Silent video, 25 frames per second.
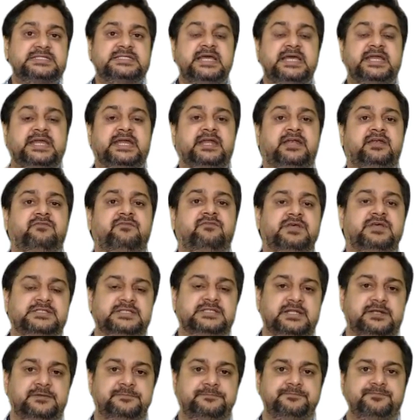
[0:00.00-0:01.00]
second
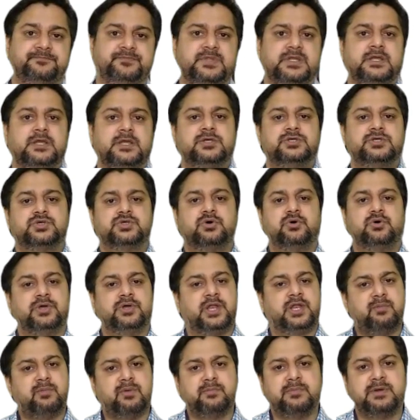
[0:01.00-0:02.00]
vessel. So
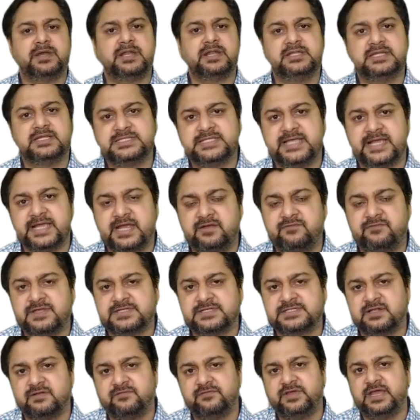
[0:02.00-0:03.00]
remember, in the second
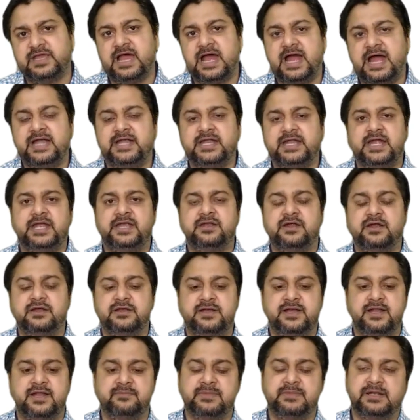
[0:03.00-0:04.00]
vessel, we had
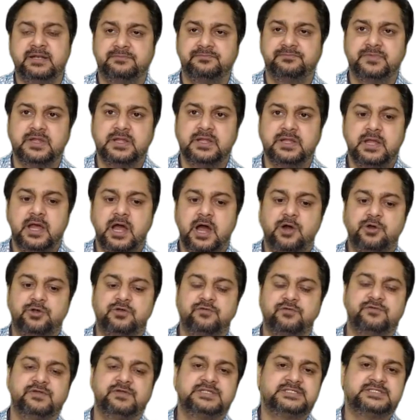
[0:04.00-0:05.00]
800 ml,
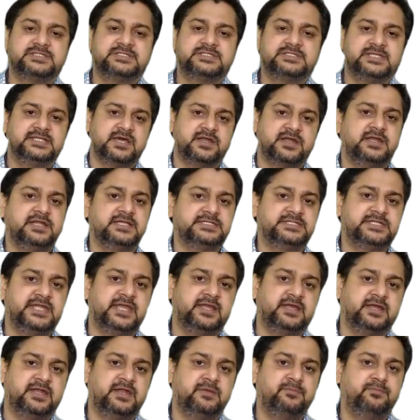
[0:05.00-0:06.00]
out of which 600 is
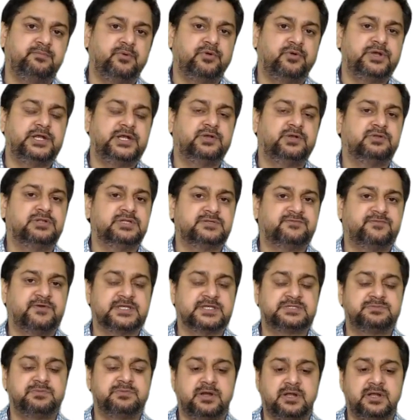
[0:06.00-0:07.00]
taken and poured into this
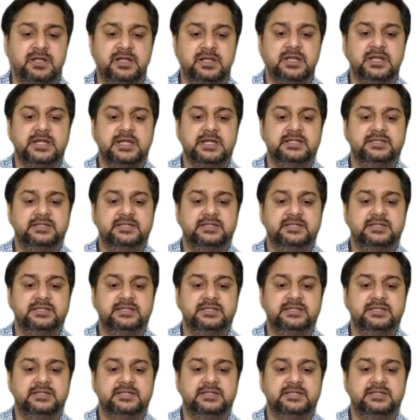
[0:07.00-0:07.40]
first bottle.